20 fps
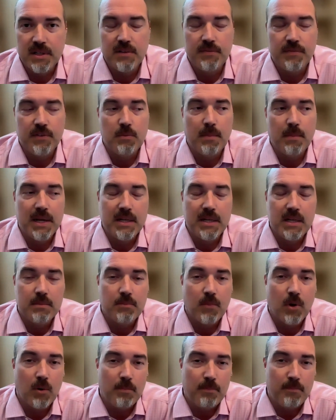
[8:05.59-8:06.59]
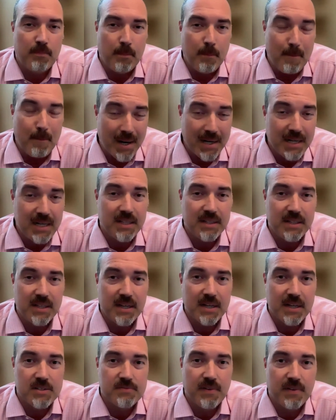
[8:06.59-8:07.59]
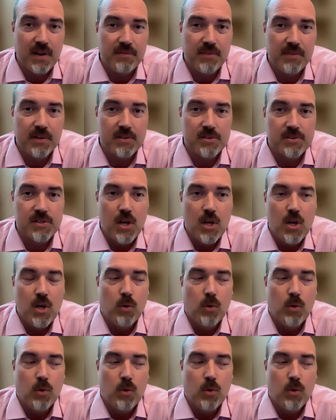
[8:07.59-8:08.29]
If you might need more money in the next 5 years,